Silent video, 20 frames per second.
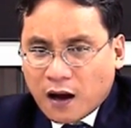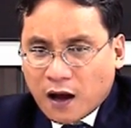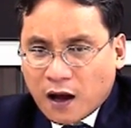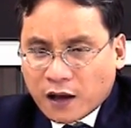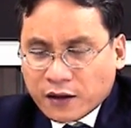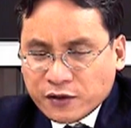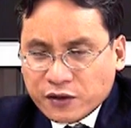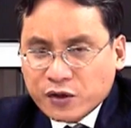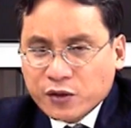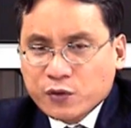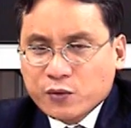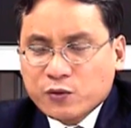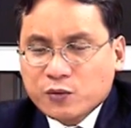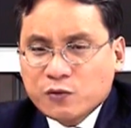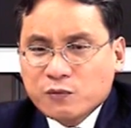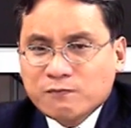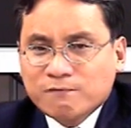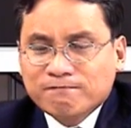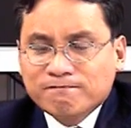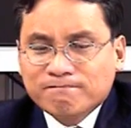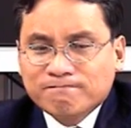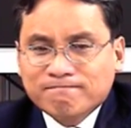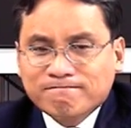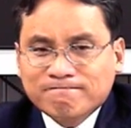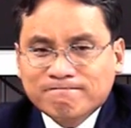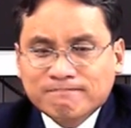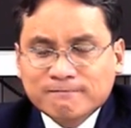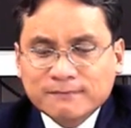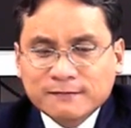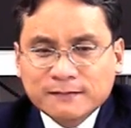a new
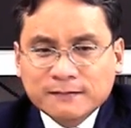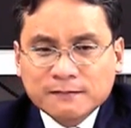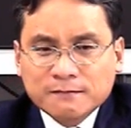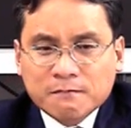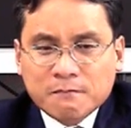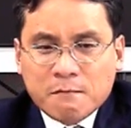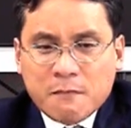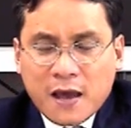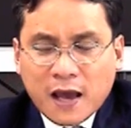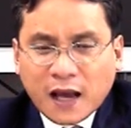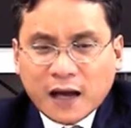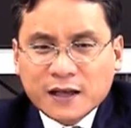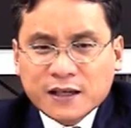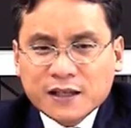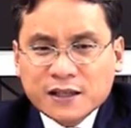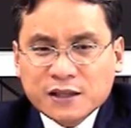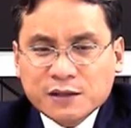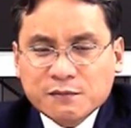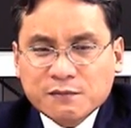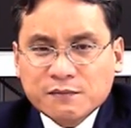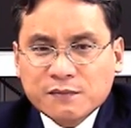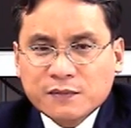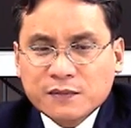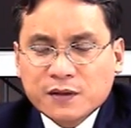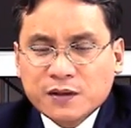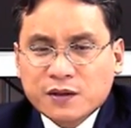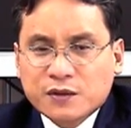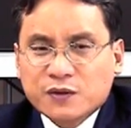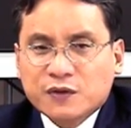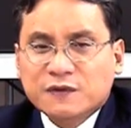mechanism
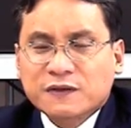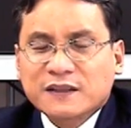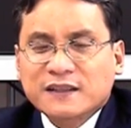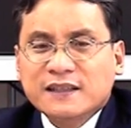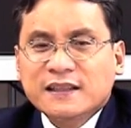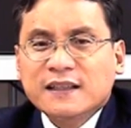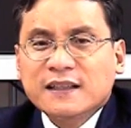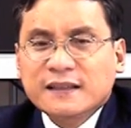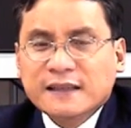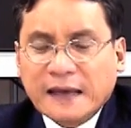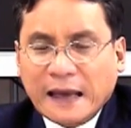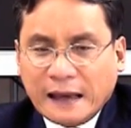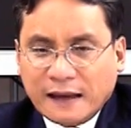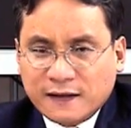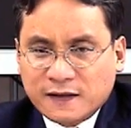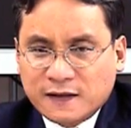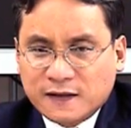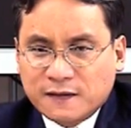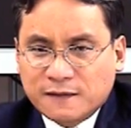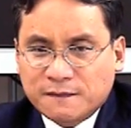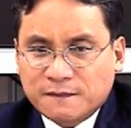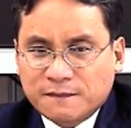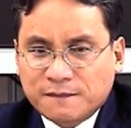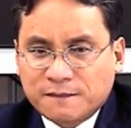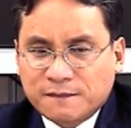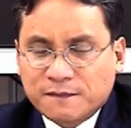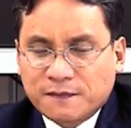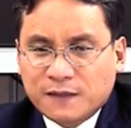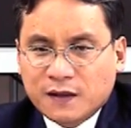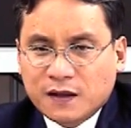to facilitate,
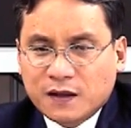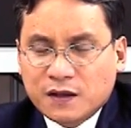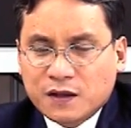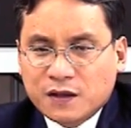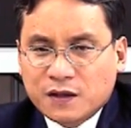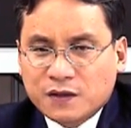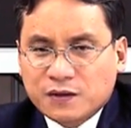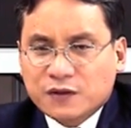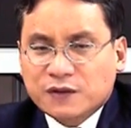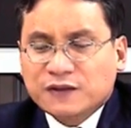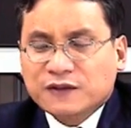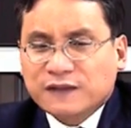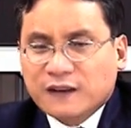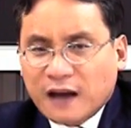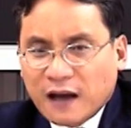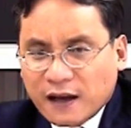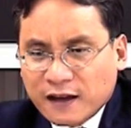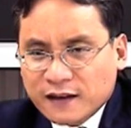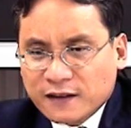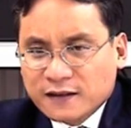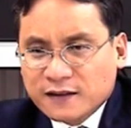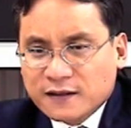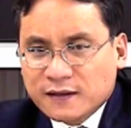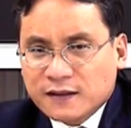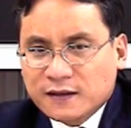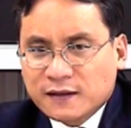to find